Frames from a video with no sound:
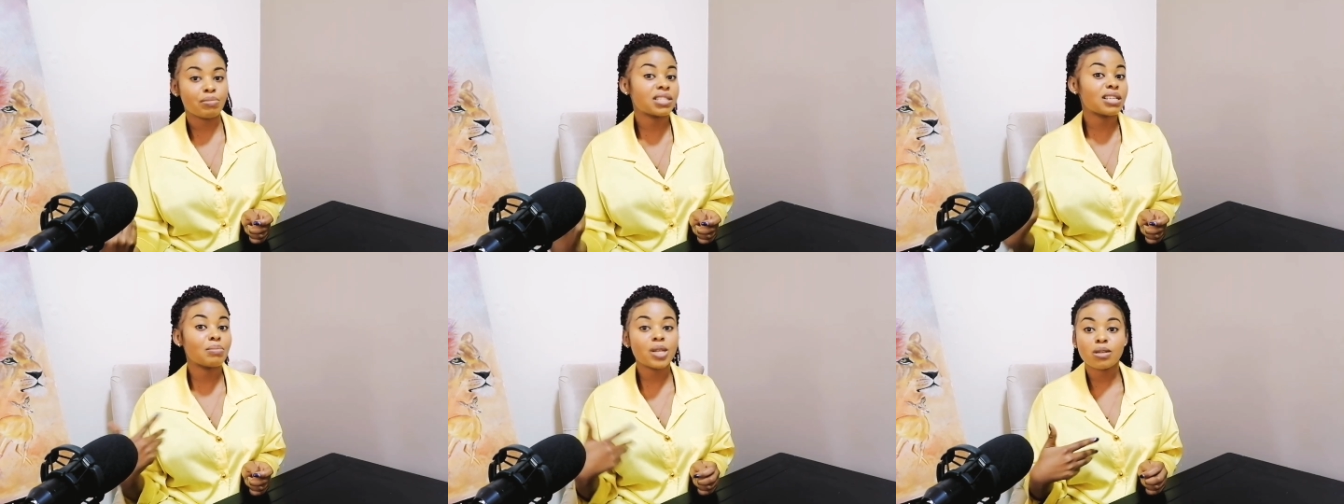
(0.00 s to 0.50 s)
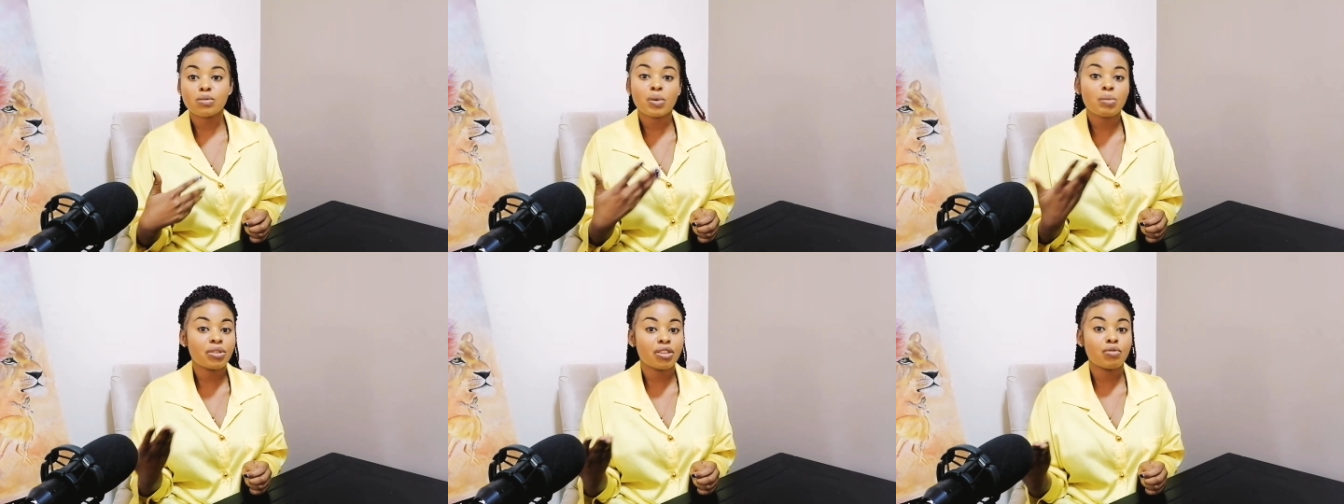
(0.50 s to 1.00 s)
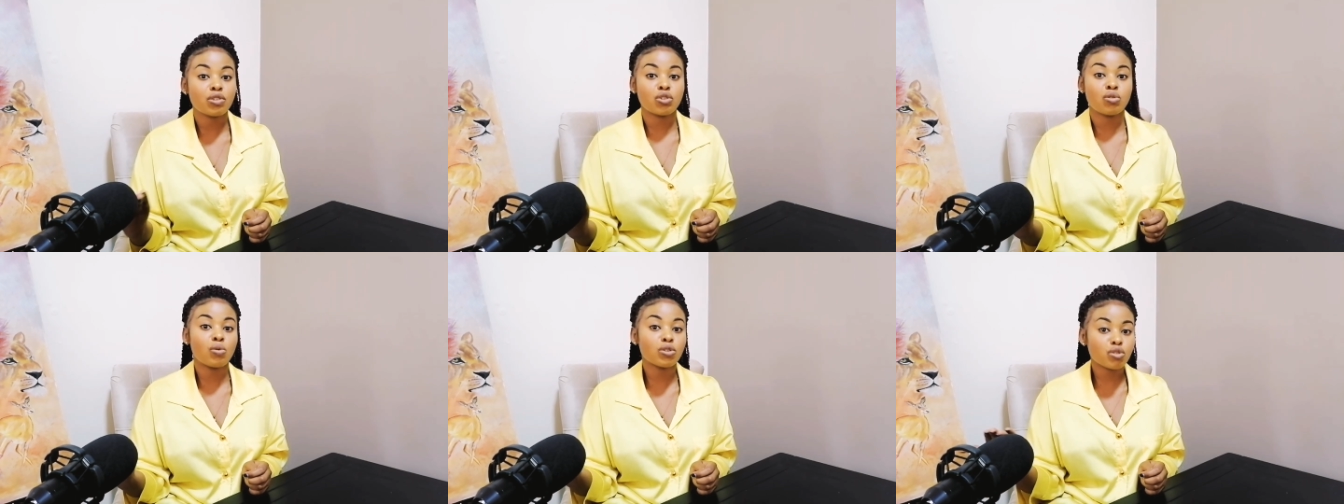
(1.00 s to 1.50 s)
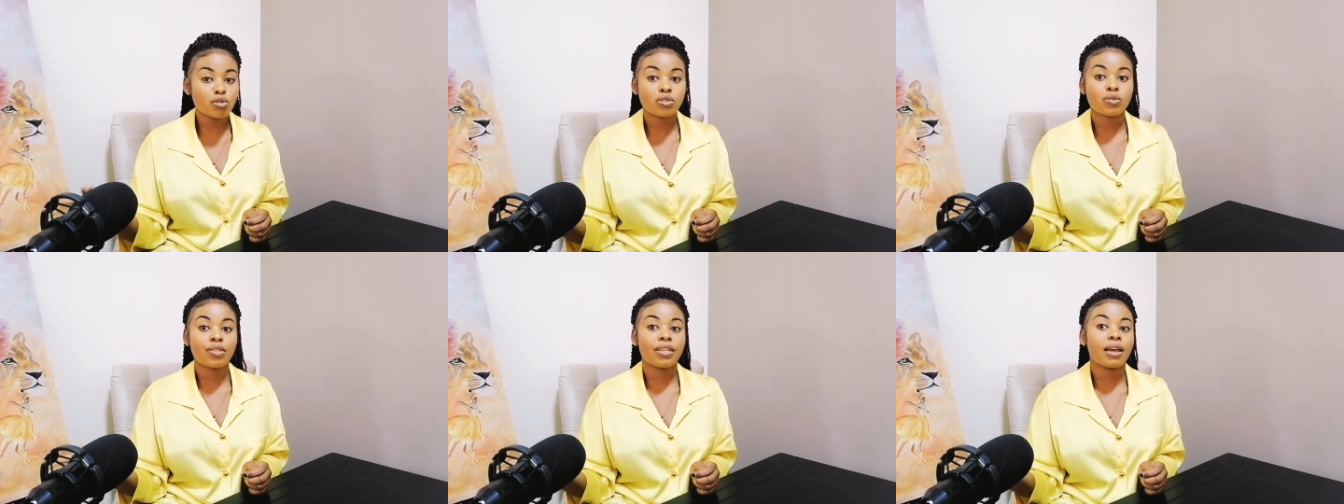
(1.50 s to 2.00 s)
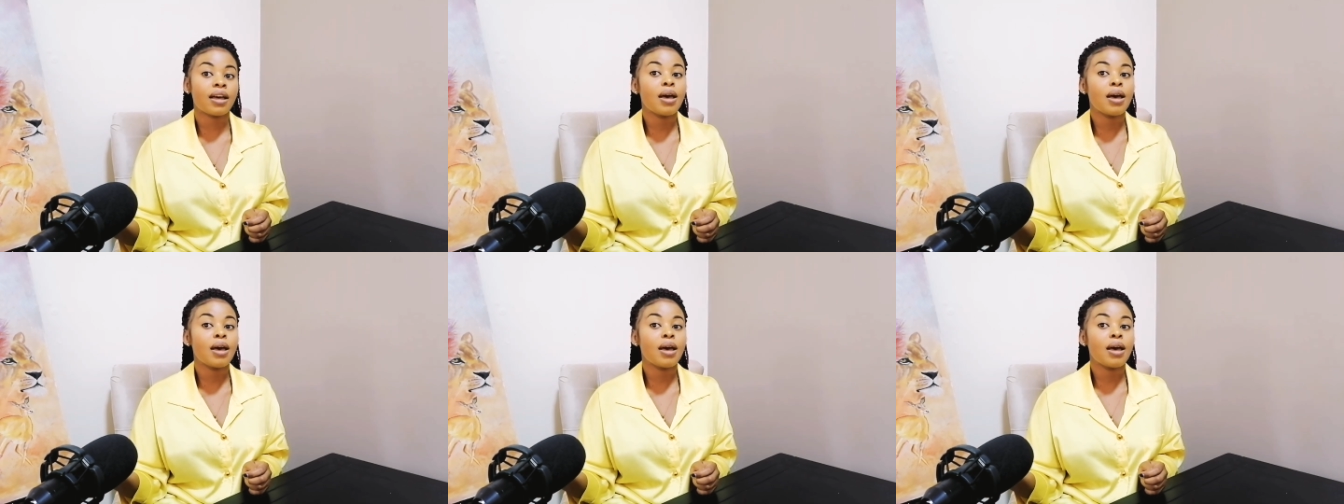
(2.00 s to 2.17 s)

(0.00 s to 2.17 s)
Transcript: But sometimes maybe the reason was not so there.